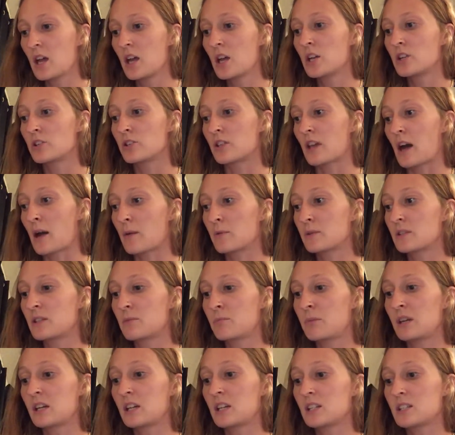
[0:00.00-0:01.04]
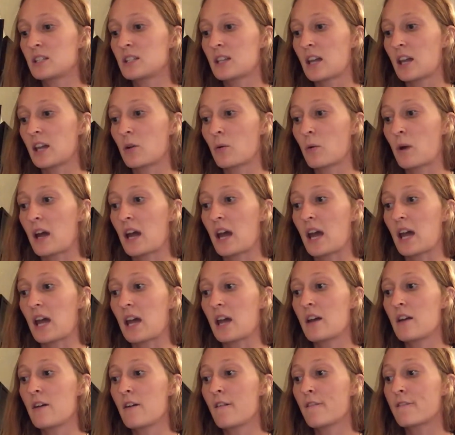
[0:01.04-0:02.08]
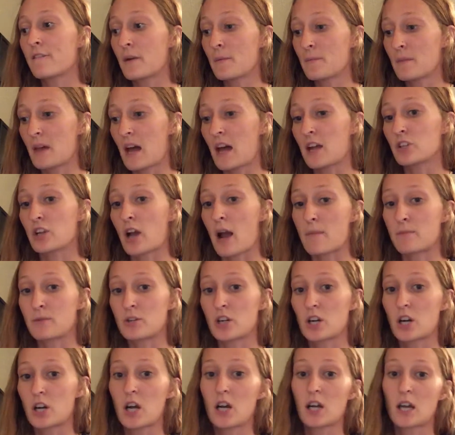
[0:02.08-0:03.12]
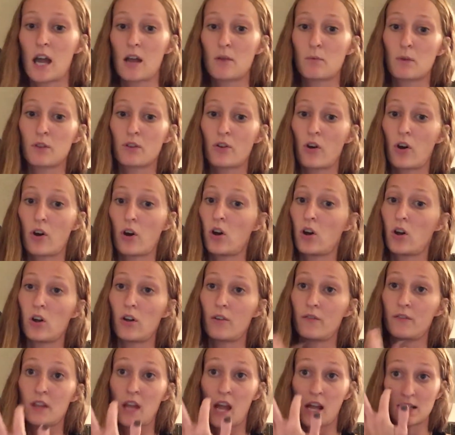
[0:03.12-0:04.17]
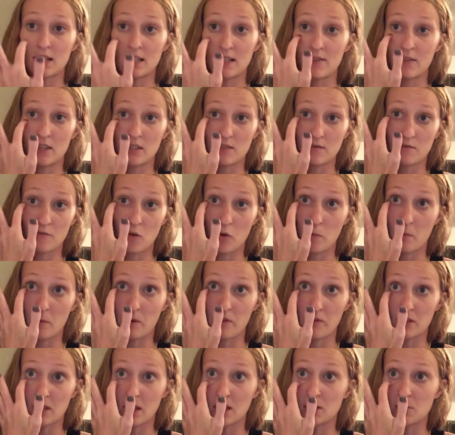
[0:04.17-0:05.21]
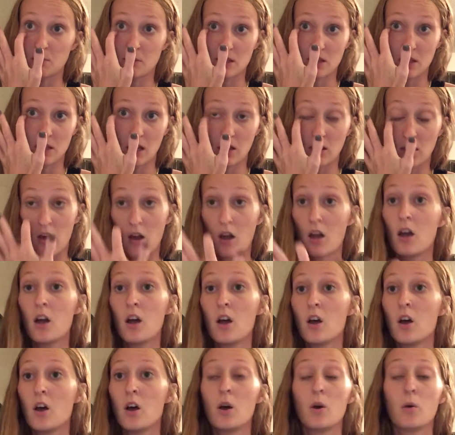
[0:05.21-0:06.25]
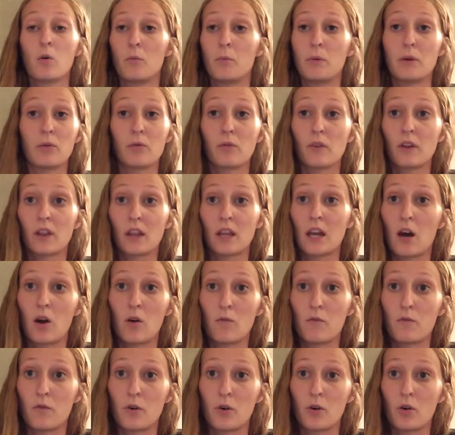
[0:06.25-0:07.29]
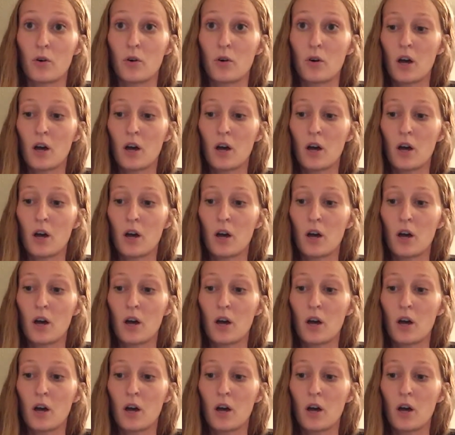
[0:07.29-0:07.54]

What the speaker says: So that was the biggest takeaway from that chapter, again, with all of the activities and formative assessments I thought would be really helpful